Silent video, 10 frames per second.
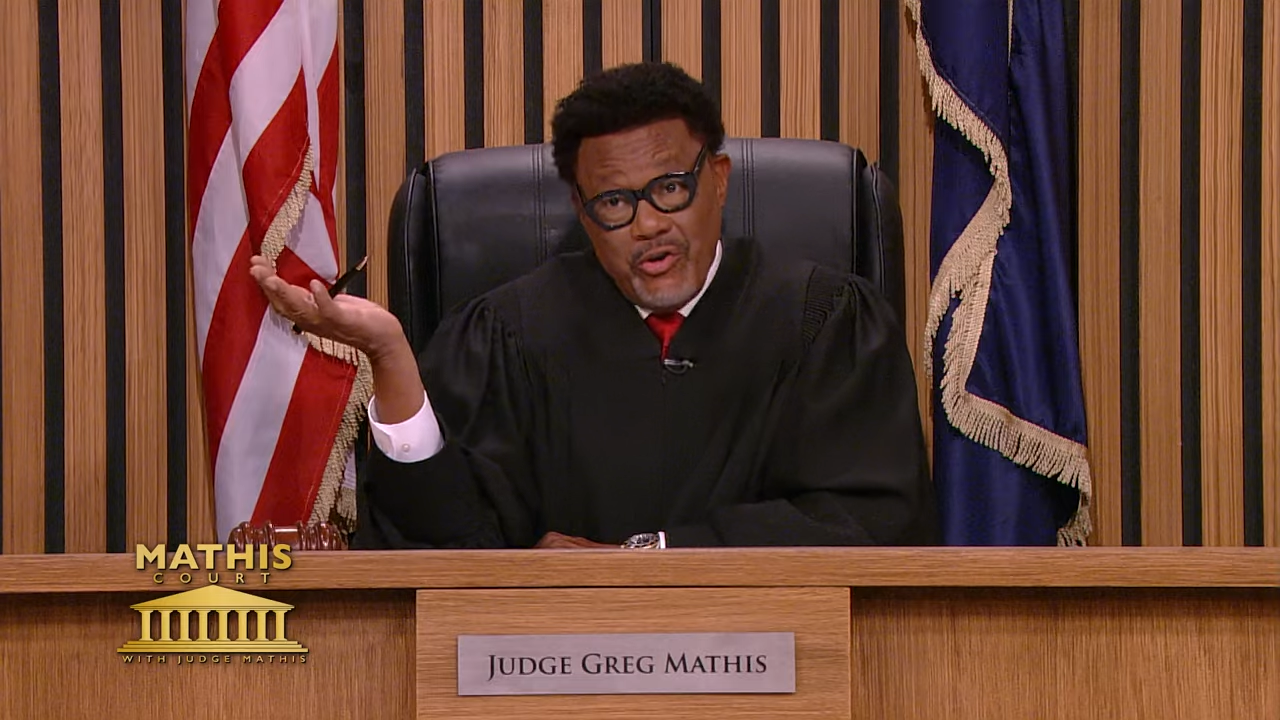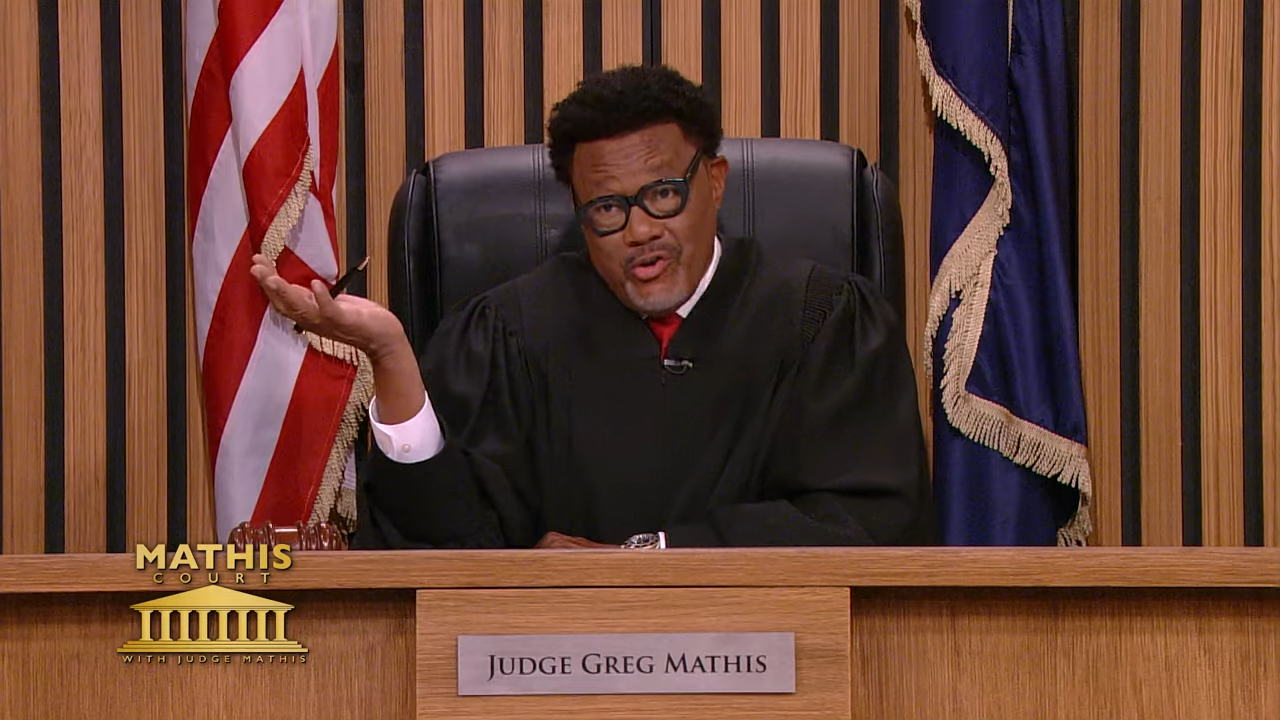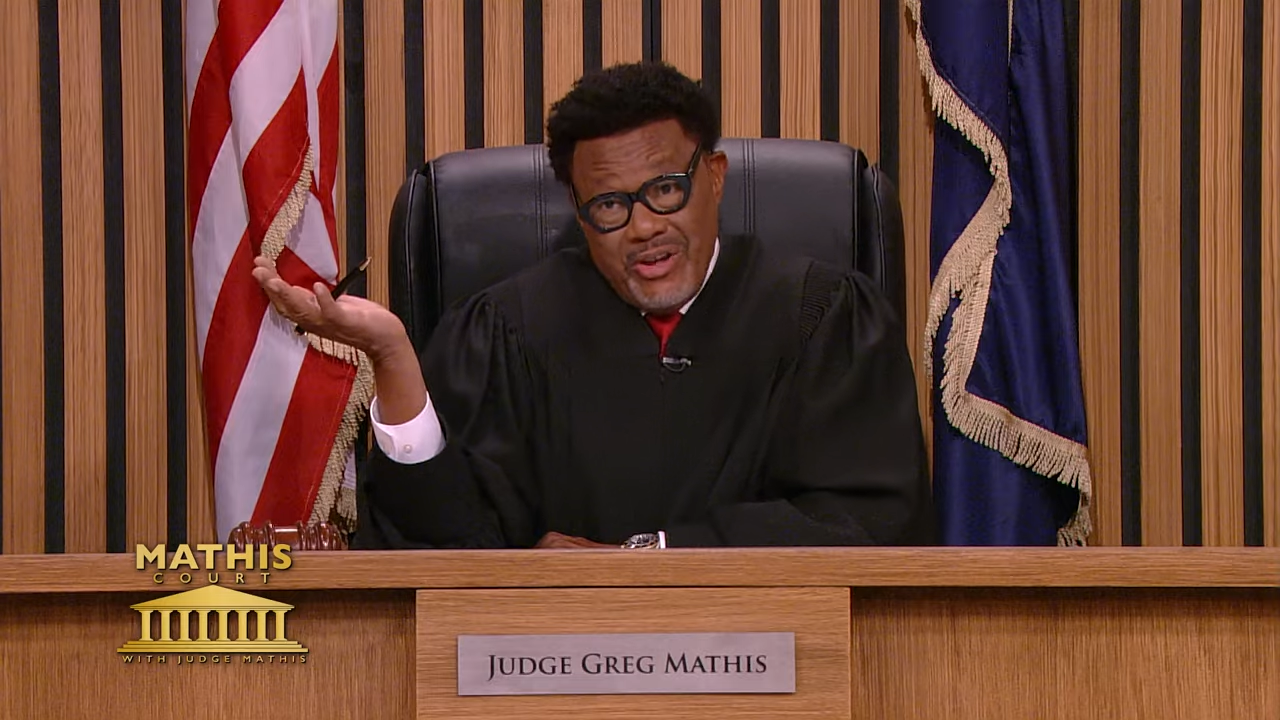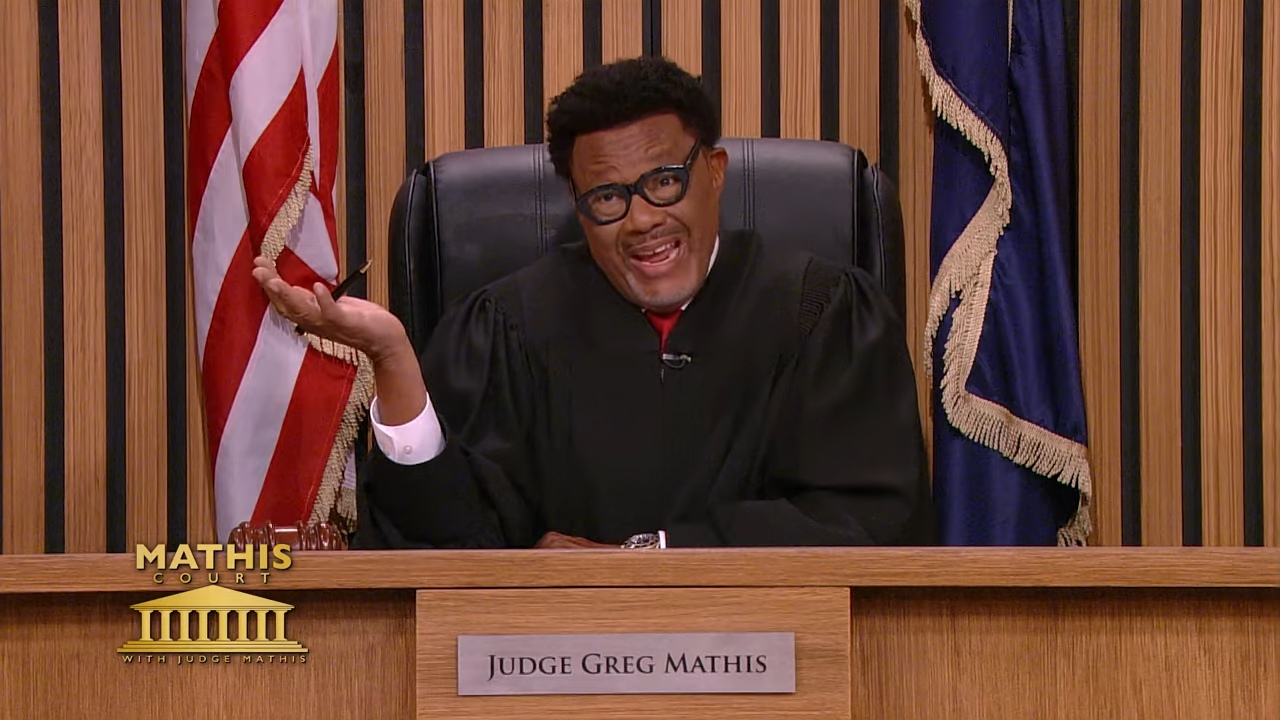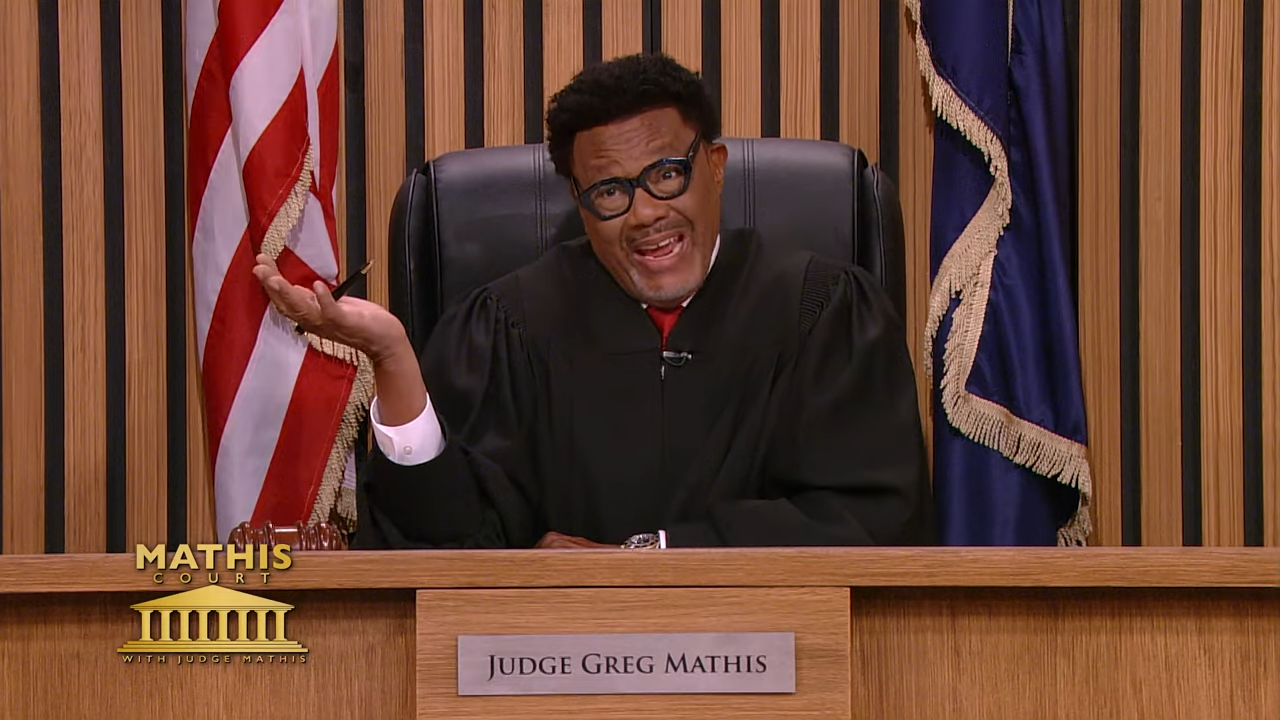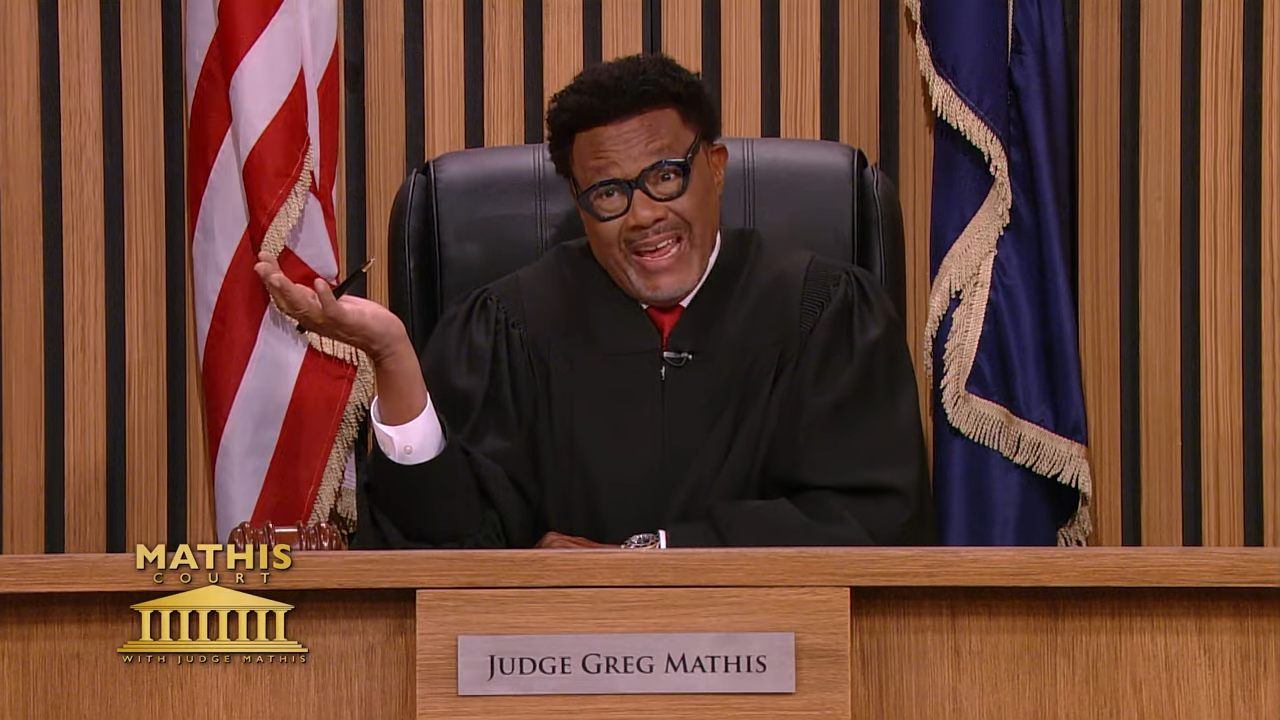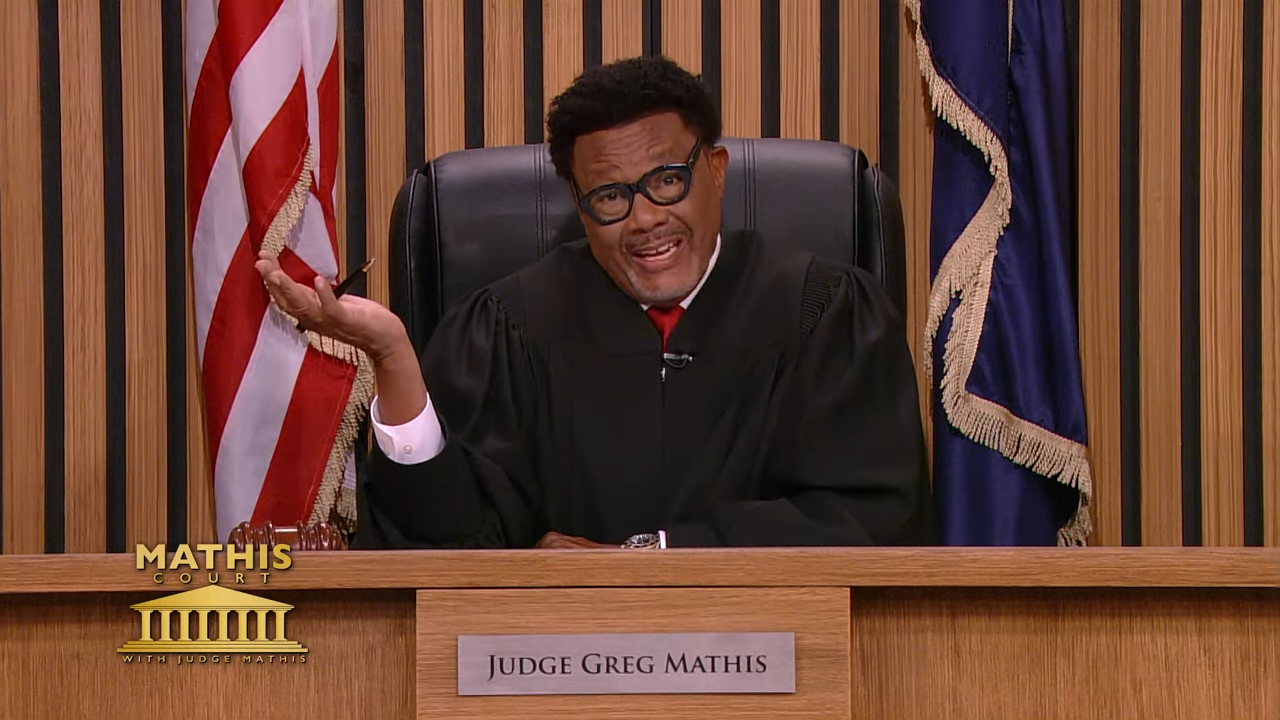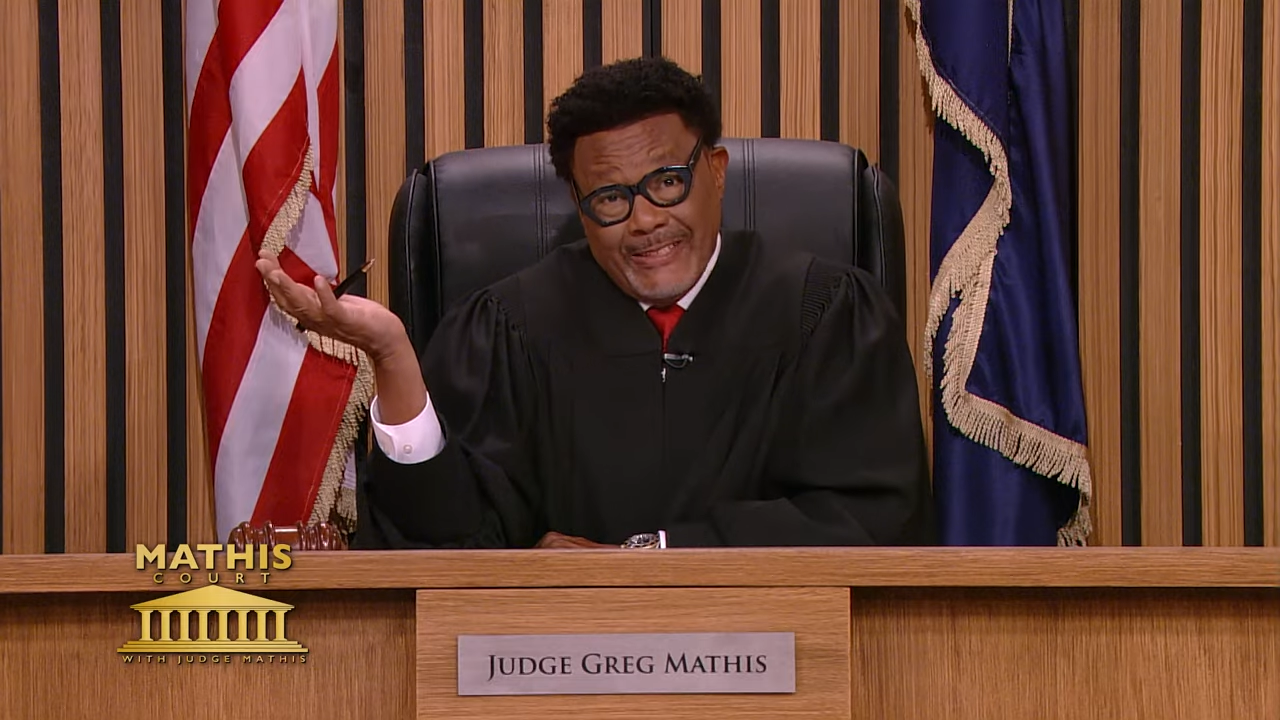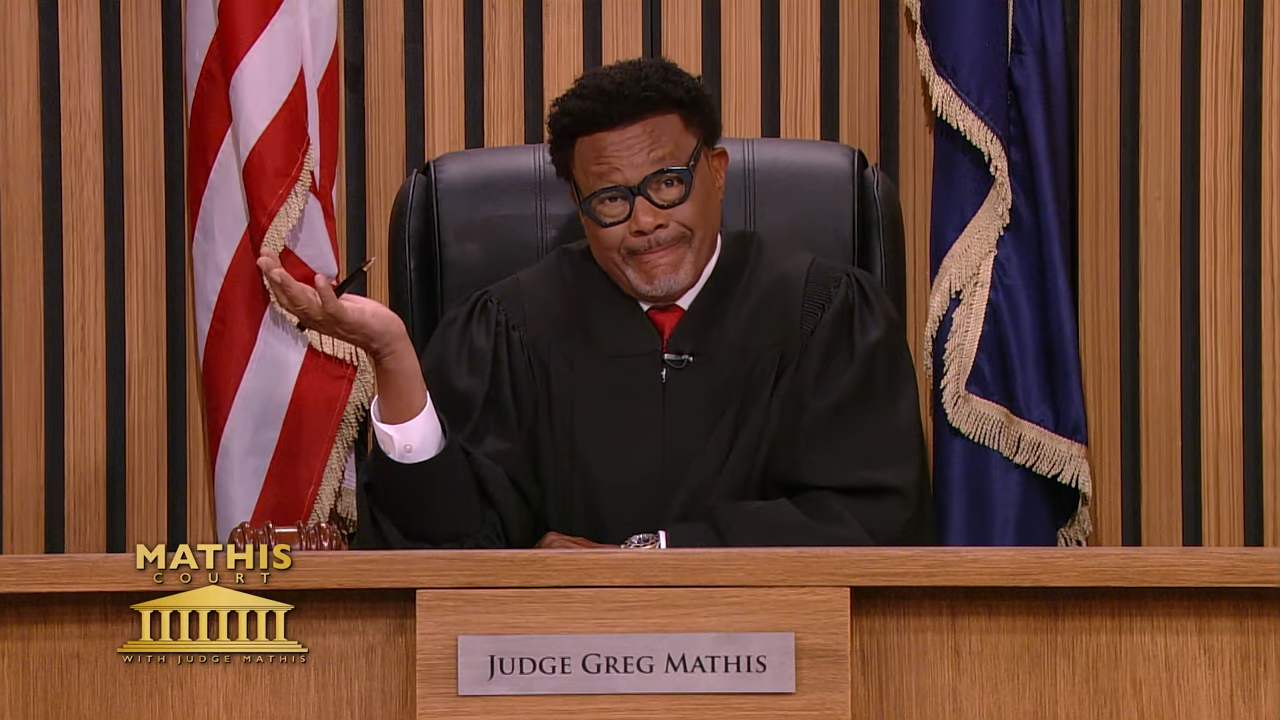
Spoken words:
you did?